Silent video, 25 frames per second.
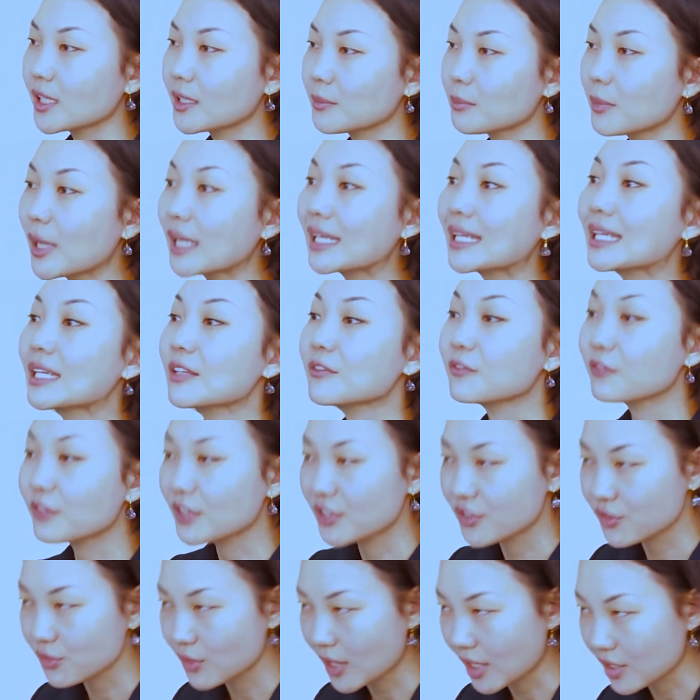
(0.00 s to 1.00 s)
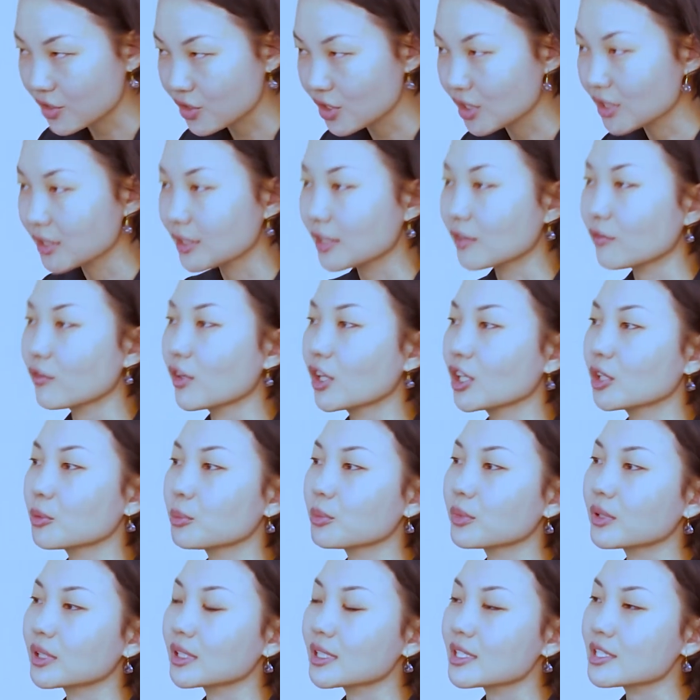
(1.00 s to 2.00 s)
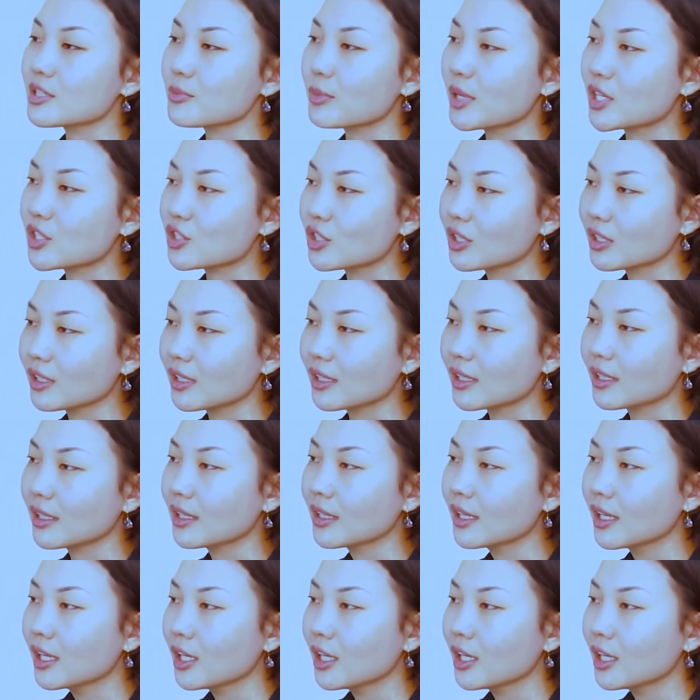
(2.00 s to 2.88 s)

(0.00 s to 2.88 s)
many infrastructural development, especially